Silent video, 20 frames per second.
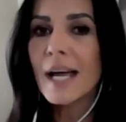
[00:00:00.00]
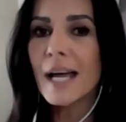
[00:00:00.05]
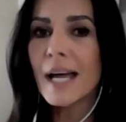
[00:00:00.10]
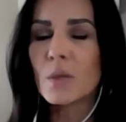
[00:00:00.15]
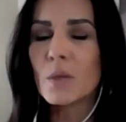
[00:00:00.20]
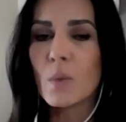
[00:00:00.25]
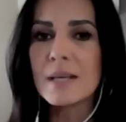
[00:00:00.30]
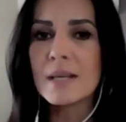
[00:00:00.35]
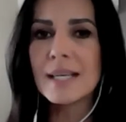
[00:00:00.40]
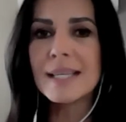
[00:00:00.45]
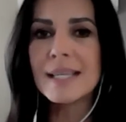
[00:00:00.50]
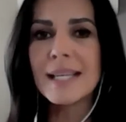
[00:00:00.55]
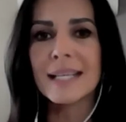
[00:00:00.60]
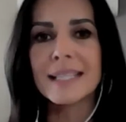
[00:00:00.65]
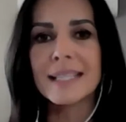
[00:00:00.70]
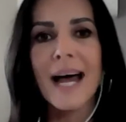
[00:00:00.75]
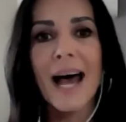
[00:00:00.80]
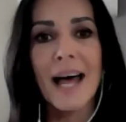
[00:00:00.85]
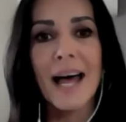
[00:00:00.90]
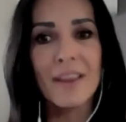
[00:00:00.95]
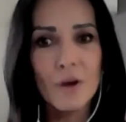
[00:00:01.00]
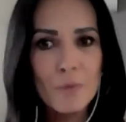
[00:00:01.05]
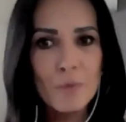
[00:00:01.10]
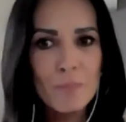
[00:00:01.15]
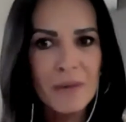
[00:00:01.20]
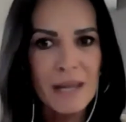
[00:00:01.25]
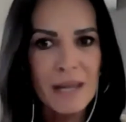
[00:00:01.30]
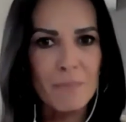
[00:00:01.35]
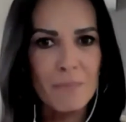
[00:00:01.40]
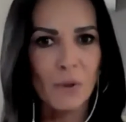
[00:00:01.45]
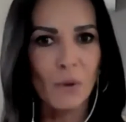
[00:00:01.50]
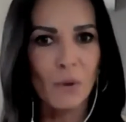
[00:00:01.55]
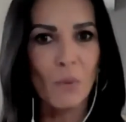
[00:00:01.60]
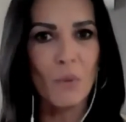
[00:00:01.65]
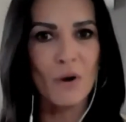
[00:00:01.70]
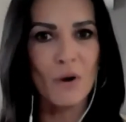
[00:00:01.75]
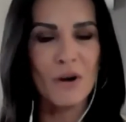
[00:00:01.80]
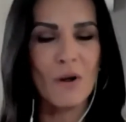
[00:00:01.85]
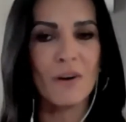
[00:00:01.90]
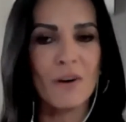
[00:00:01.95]
it wasn't that other people
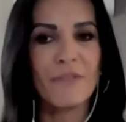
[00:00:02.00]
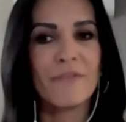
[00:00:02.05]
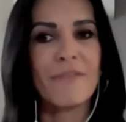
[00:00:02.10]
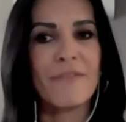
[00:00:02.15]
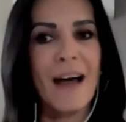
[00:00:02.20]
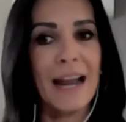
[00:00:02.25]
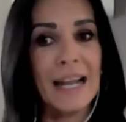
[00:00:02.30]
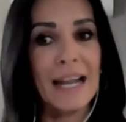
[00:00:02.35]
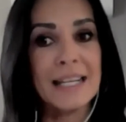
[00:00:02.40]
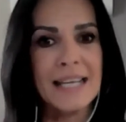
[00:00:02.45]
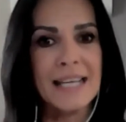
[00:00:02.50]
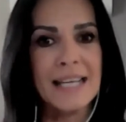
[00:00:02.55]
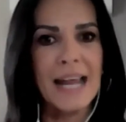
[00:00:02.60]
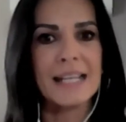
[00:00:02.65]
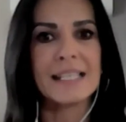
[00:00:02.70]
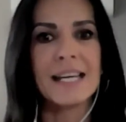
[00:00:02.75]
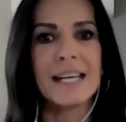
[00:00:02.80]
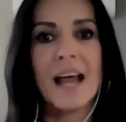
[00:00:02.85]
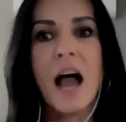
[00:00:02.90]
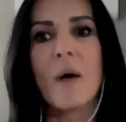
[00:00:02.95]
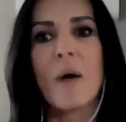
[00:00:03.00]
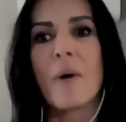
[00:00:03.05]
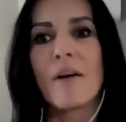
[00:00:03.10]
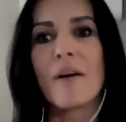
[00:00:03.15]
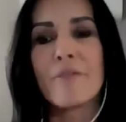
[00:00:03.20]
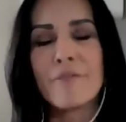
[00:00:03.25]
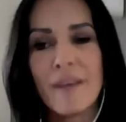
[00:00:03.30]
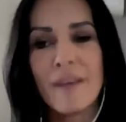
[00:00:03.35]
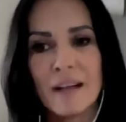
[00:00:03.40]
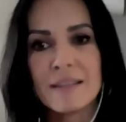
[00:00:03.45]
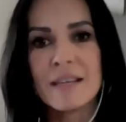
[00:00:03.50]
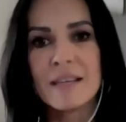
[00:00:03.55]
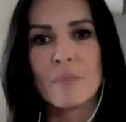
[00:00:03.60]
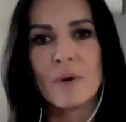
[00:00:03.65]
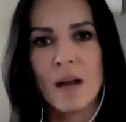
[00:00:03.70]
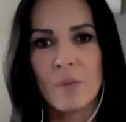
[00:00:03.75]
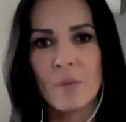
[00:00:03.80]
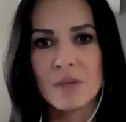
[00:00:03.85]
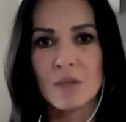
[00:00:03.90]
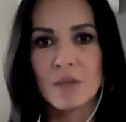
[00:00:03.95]
were not validating how I felt and
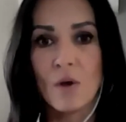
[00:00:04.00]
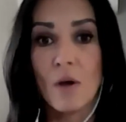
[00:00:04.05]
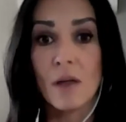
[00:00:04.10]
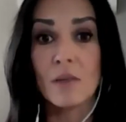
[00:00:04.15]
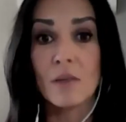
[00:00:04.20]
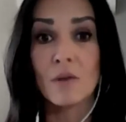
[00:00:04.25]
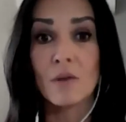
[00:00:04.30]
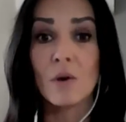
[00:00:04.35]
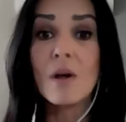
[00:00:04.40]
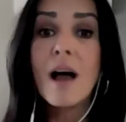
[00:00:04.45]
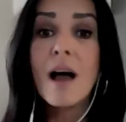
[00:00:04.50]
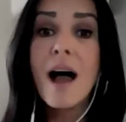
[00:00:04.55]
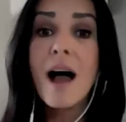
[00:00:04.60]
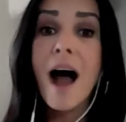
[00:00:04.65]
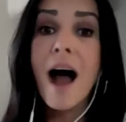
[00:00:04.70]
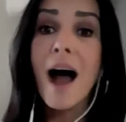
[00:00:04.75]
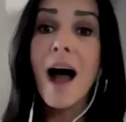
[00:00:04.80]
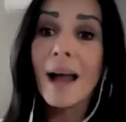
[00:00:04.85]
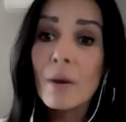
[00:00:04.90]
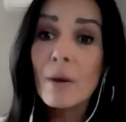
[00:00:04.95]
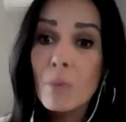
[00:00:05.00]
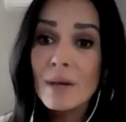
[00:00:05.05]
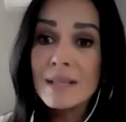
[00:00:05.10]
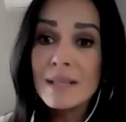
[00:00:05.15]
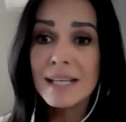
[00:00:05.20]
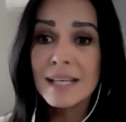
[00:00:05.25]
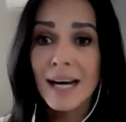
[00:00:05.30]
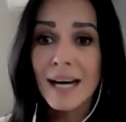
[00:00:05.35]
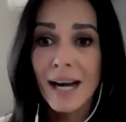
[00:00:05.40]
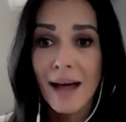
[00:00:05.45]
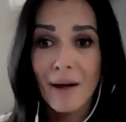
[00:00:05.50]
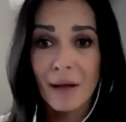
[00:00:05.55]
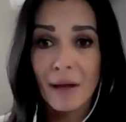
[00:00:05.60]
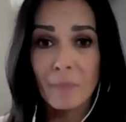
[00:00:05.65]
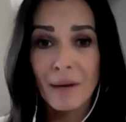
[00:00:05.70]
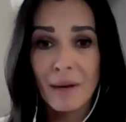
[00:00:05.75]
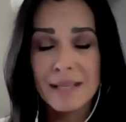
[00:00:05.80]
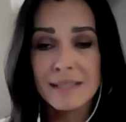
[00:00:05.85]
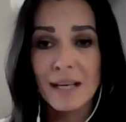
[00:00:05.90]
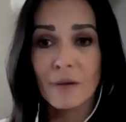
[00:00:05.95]
what I was going through. I wasn't allowing
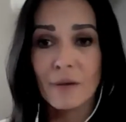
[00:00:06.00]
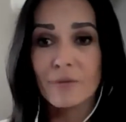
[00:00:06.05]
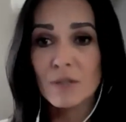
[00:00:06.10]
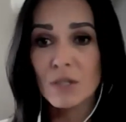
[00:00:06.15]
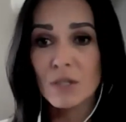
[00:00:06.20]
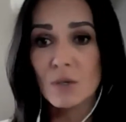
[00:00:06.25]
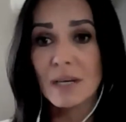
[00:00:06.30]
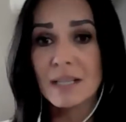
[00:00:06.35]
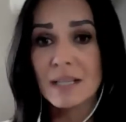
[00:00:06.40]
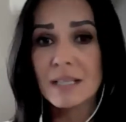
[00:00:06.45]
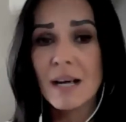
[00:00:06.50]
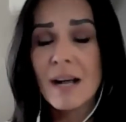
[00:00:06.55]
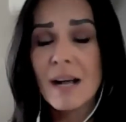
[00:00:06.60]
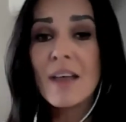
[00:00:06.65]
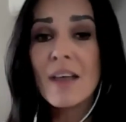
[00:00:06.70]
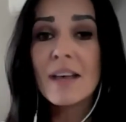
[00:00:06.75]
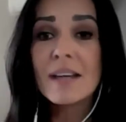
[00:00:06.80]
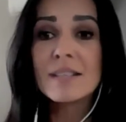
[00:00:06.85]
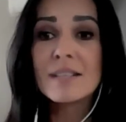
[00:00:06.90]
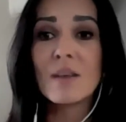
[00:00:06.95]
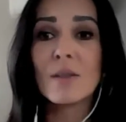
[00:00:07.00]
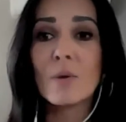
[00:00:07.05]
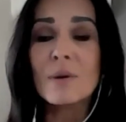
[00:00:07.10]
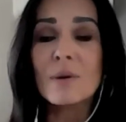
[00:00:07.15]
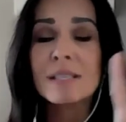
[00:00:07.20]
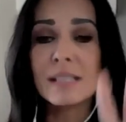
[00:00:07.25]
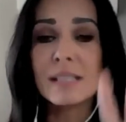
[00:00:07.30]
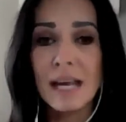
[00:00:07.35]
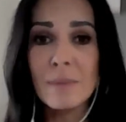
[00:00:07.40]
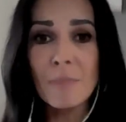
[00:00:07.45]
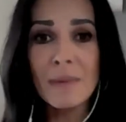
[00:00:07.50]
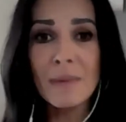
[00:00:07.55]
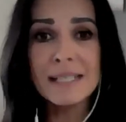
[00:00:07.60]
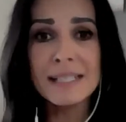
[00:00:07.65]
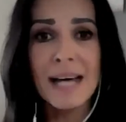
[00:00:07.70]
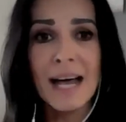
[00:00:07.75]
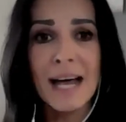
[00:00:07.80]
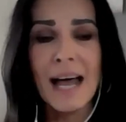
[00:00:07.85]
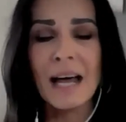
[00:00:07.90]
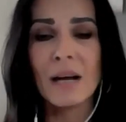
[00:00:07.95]
myself to do it. So the
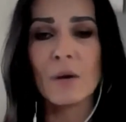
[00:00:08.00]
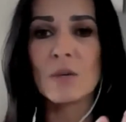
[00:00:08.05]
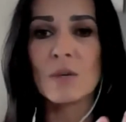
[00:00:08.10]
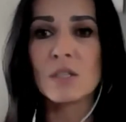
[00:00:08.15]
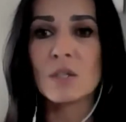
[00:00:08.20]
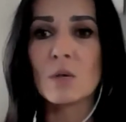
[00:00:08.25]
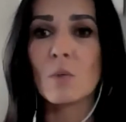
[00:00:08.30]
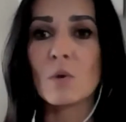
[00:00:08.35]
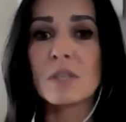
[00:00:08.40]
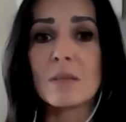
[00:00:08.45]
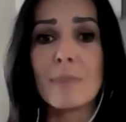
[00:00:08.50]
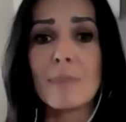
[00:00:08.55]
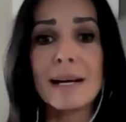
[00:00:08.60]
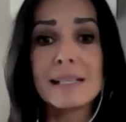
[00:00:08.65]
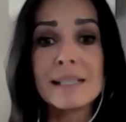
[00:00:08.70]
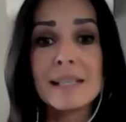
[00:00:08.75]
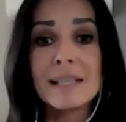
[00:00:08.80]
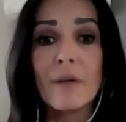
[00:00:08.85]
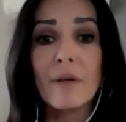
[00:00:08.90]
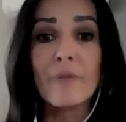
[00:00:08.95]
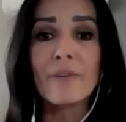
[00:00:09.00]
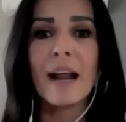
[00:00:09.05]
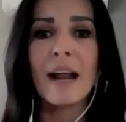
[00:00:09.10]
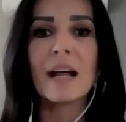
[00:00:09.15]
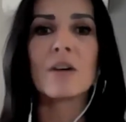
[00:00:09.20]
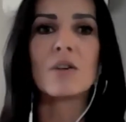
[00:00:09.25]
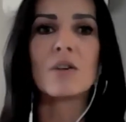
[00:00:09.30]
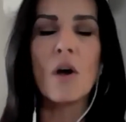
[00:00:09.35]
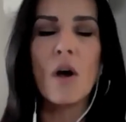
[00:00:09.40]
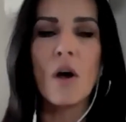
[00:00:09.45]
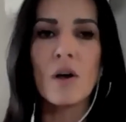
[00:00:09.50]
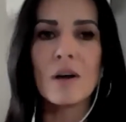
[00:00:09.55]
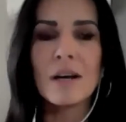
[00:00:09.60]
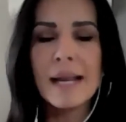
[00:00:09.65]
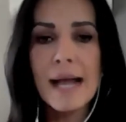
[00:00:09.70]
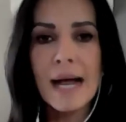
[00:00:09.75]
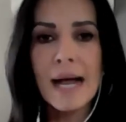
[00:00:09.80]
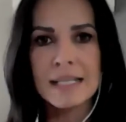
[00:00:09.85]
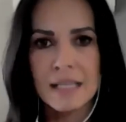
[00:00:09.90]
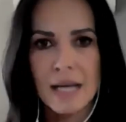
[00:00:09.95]
resentment I had was towards myself, and I could
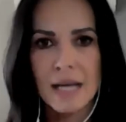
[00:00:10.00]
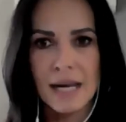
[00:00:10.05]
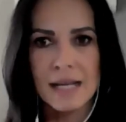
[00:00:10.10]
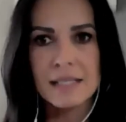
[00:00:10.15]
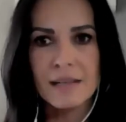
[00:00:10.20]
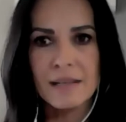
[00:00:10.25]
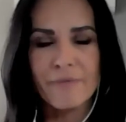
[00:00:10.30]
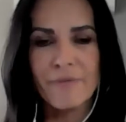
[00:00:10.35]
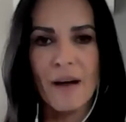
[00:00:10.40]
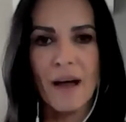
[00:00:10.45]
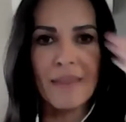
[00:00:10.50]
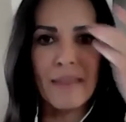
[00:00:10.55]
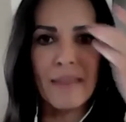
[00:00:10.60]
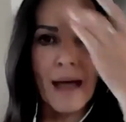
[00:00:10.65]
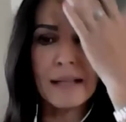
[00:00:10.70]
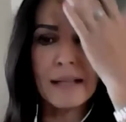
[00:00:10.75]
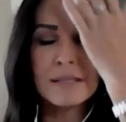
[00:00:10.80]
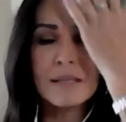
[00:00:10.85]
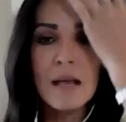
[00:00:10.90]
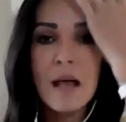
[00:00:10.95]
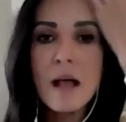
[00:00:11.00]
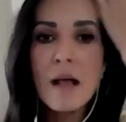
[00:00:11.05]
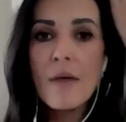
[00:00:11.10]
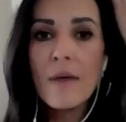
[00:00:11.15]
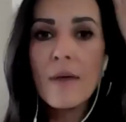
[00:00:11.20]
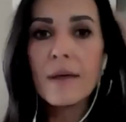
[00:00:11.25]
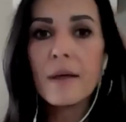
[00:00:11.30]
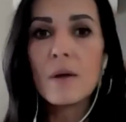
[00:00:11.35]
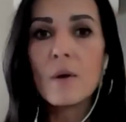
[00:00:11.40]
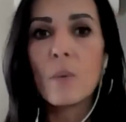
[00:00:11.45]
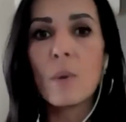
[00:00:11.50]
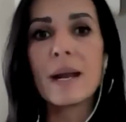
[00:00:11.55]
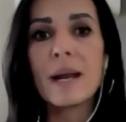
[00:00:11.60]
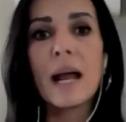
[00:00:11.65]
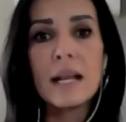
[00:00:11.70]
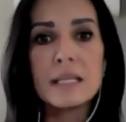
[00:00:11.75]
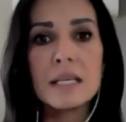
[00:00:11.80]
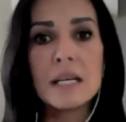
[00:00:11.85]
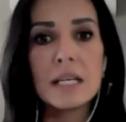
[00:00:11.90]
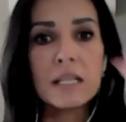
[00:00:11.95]
only identify that when
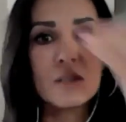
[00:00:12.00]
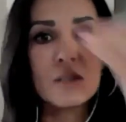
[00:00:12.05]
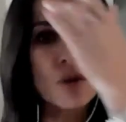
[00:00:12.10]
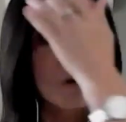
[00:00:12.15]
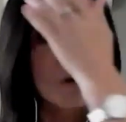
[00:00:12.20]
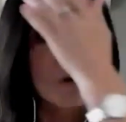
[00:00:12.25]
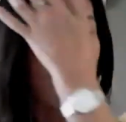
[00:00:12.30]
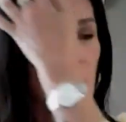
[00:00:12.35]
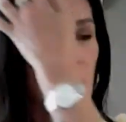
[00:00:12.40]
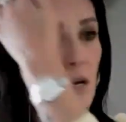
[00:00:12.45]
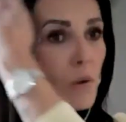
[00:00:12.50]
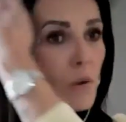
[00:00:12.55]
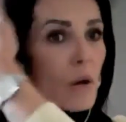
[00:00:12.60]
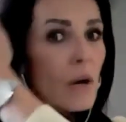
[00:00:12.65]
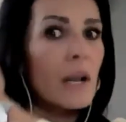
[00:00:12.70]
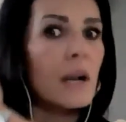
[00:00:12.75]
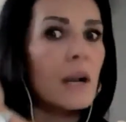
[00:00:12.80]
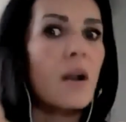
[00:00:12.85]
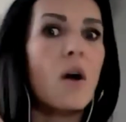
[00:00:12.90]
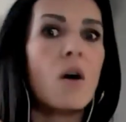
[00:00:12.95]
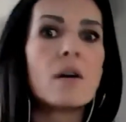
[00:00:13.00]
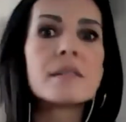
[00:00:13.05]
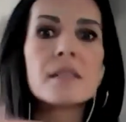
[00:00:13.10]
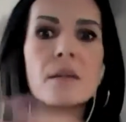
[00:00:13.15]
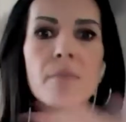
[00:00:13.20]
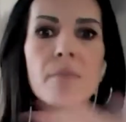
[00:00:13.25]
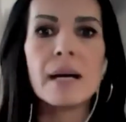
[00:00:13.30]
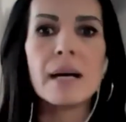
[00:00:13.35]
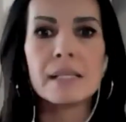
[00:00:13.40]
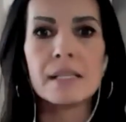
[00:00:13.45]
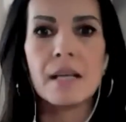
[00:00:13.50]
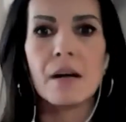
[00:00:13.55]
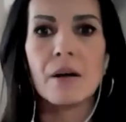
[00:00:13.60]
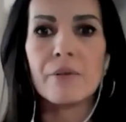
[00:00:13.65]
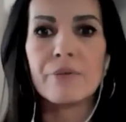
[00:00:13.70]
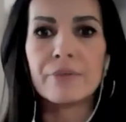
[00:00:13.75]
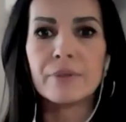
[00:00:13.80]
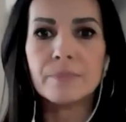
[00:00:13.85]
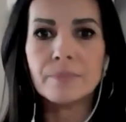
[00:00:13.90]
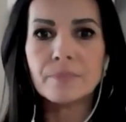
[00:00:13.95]
I did turn inward and ask
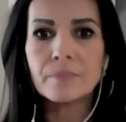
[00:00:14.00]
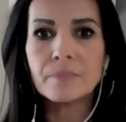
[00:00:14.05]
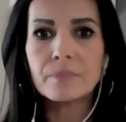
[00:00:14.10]
myself,